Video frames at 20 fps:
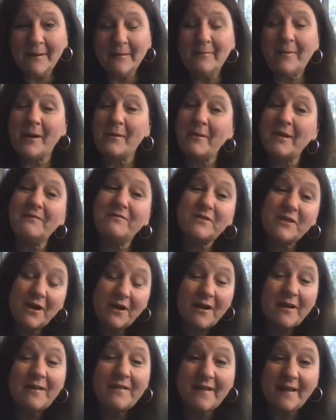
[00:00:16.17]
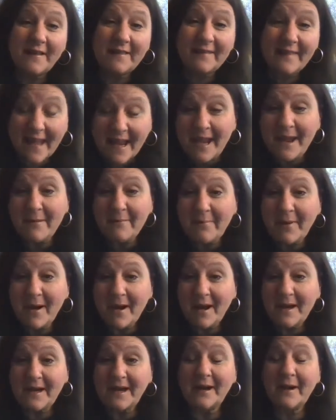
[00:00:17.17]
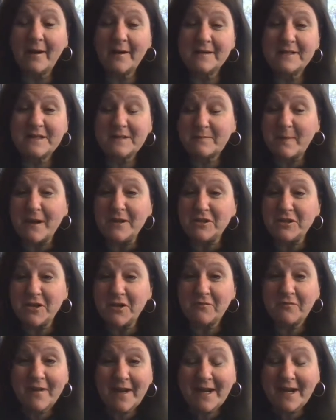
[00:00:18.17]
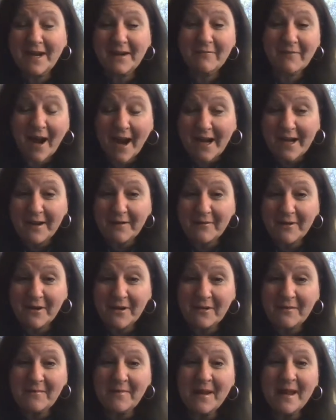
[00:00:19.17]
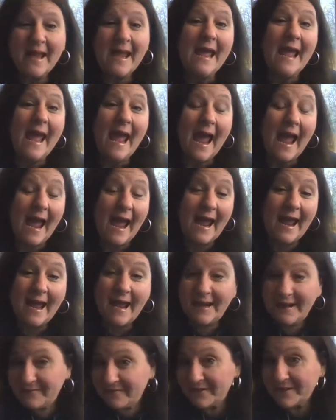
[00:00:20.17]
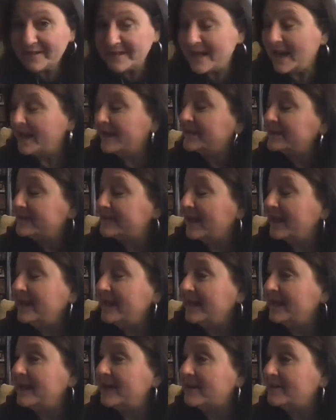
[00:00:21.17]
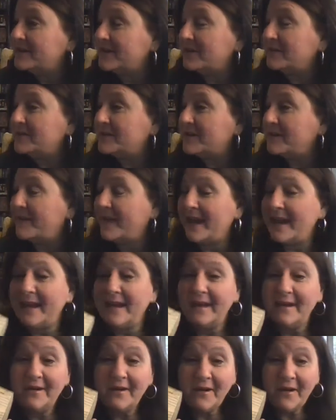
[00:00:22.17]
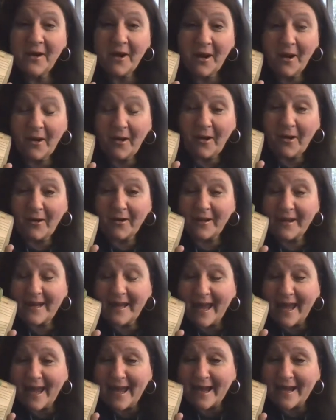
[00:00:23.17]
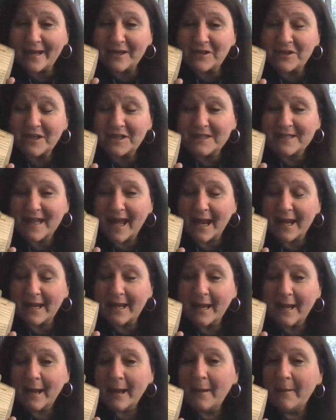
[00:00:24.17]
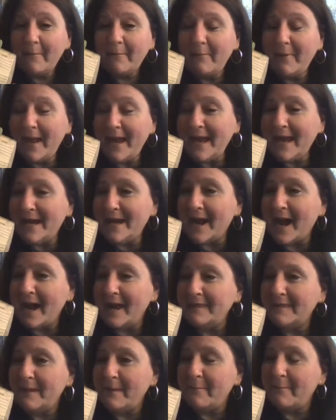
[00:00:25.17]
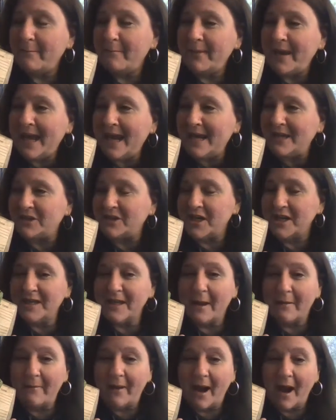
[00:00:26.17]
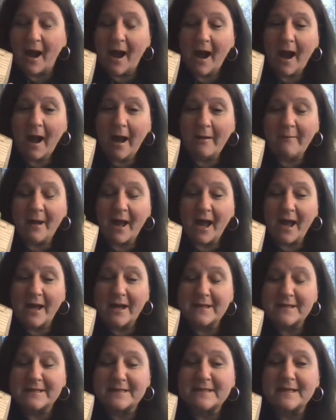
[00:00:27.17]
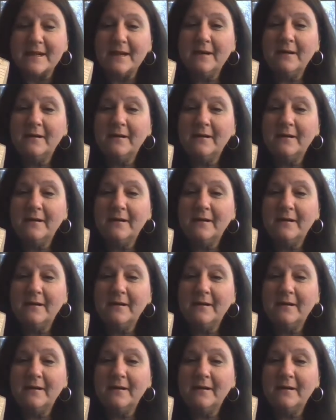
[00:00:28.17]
but we've turned the lamp on in our special reading writing room, and it feels kind of sunny in here, don't you think? Oh, yeah, just like being on the beach in the Bahamas.